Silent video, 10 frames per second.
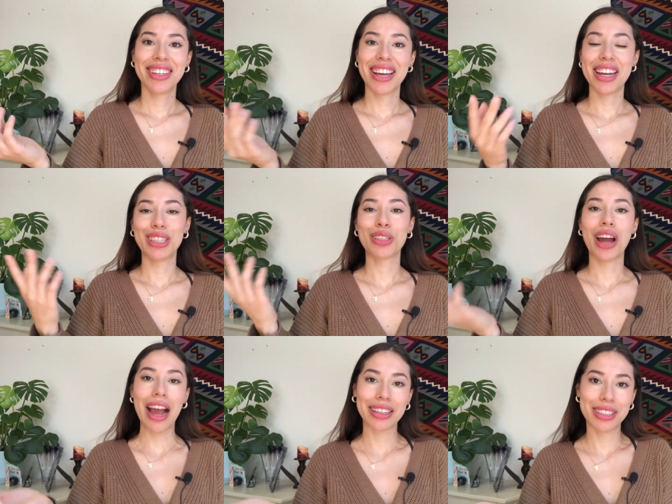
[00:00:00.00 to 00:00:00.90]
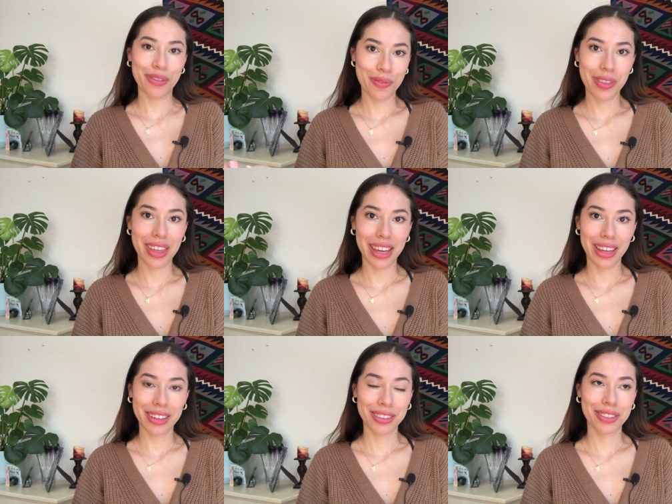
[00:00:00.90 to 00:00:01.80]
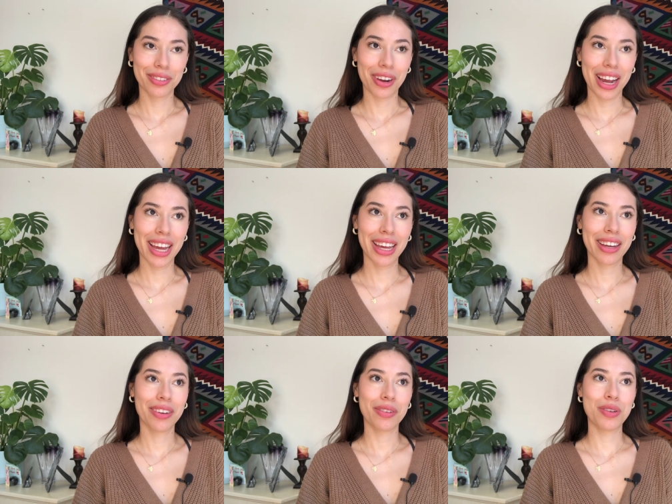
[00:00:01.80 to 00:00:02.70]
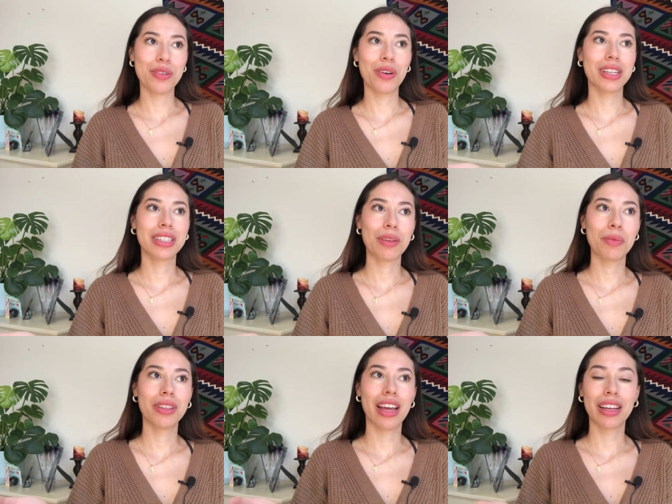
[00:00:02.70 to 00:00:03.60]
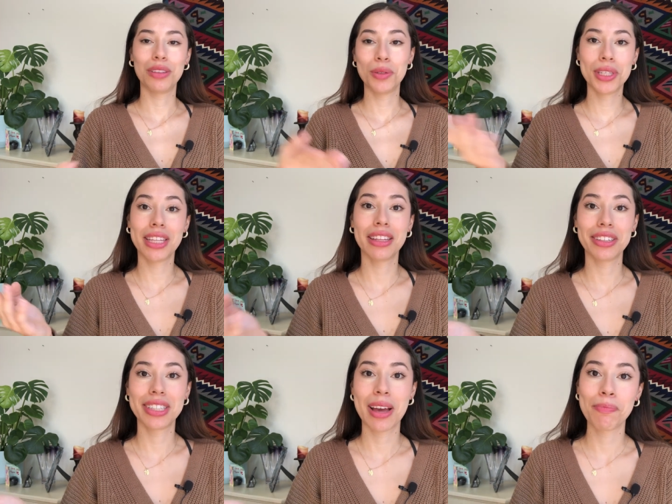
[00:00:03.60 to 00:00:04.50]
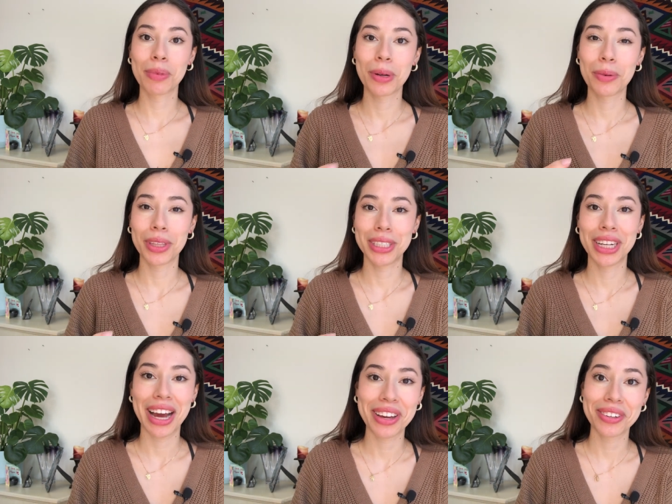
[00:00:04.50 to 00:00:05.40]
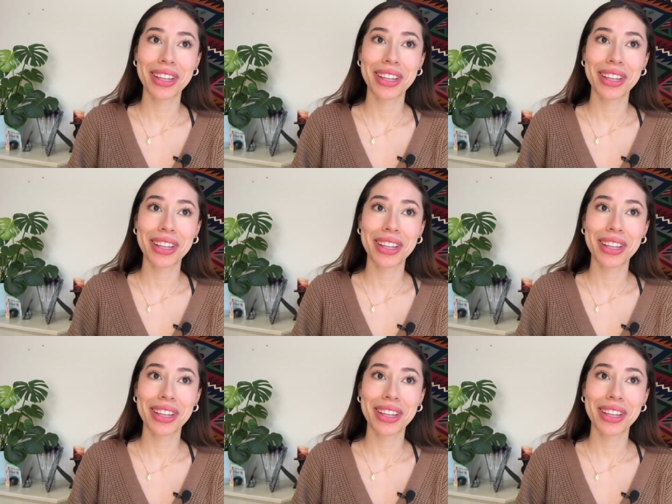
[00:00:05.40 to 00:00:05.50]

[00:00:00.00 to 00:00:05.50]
an attractive thing, right? When you notice someone like losing their temper with a child,